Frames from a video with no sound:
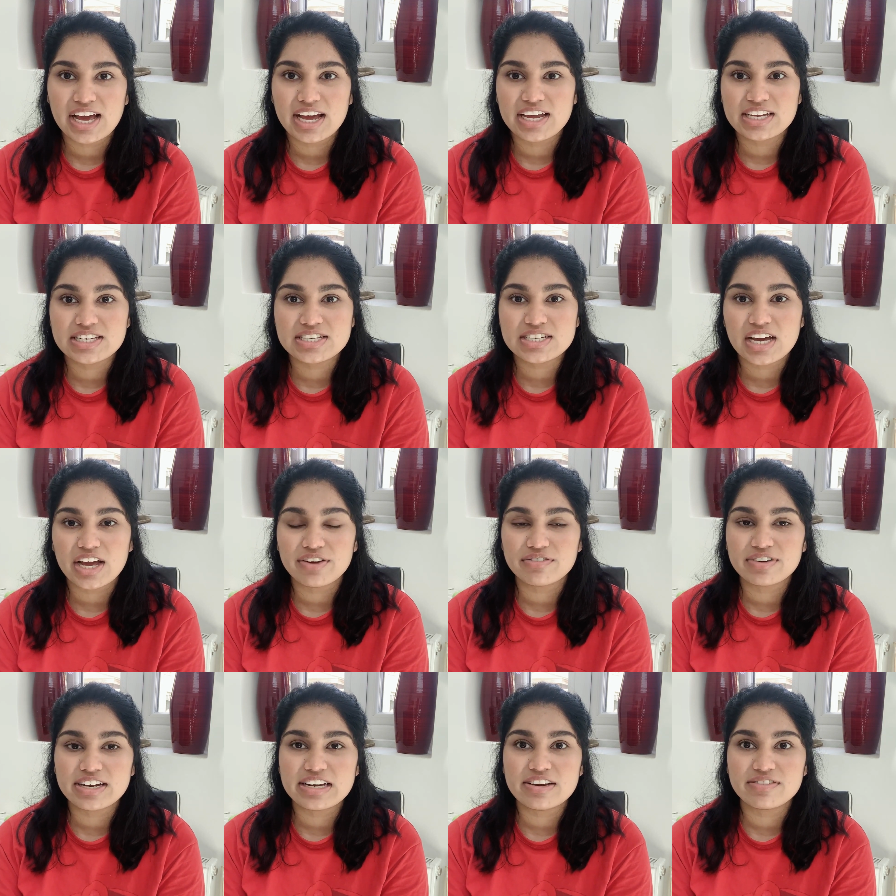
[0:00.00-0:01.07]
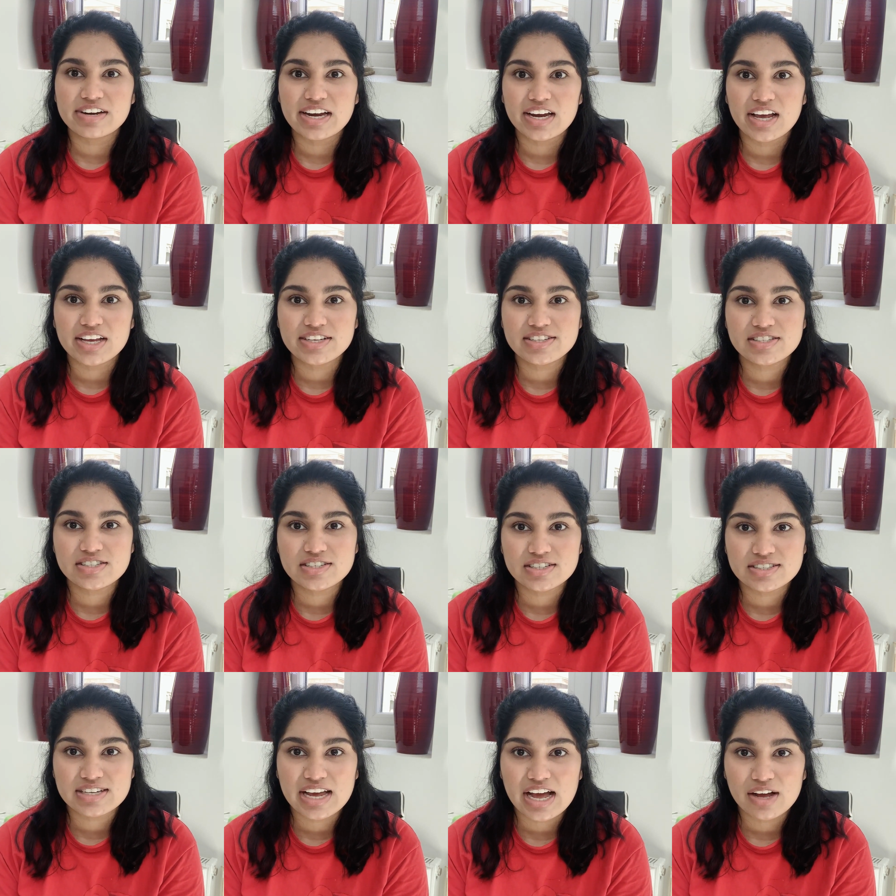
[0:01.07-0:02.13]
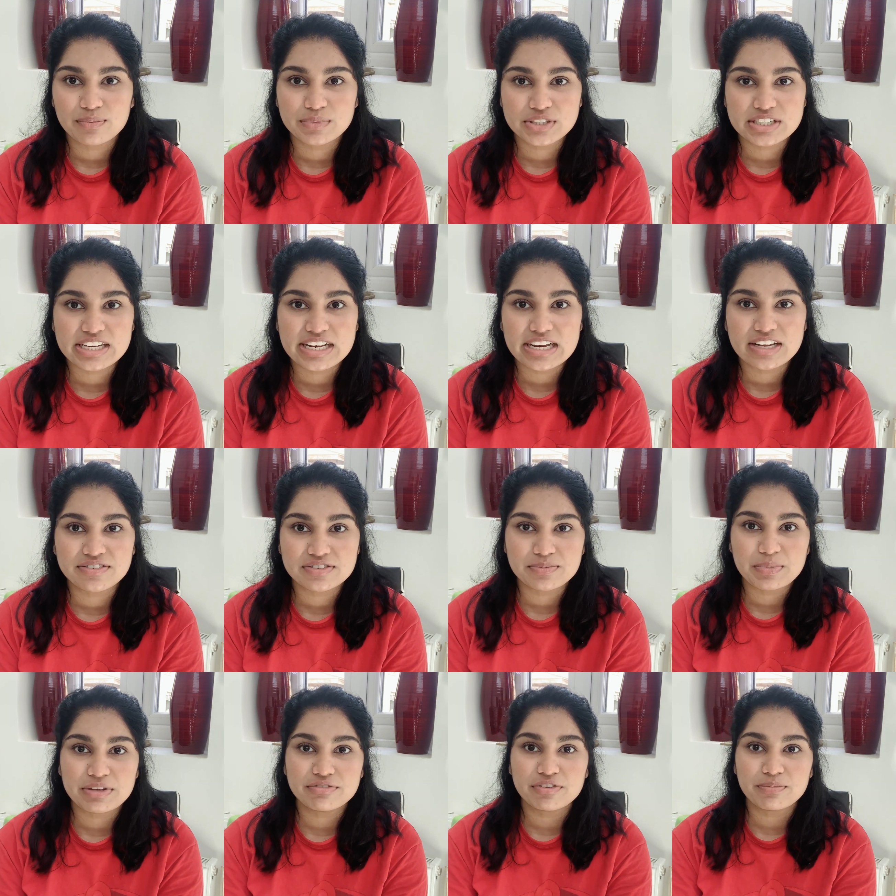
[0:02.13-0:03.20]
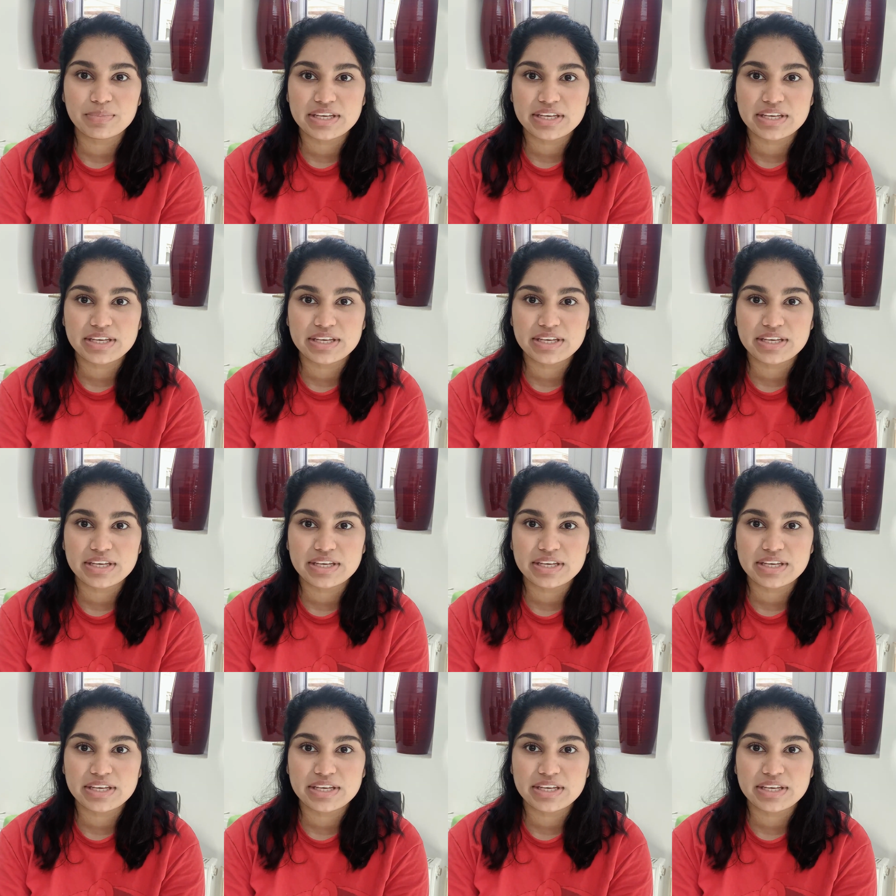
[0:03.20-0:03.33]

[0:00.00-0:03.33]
and I really realized just how much He loves me for